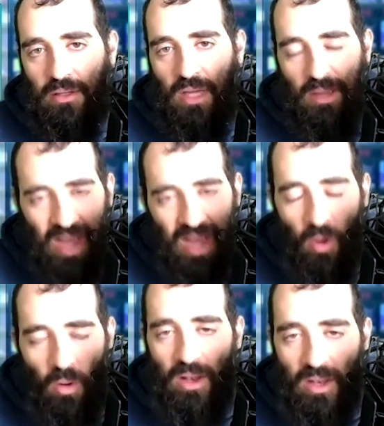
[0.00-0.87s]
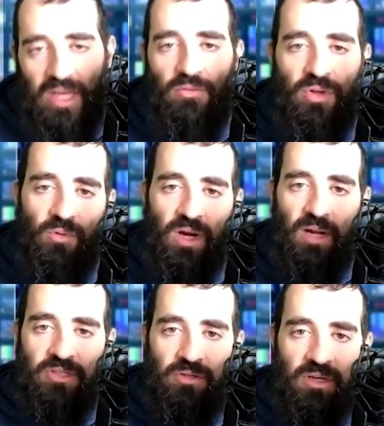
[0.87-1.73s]
Am I all in with what I'm
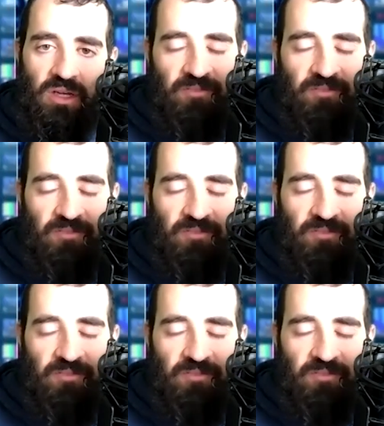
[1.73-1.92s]
doing?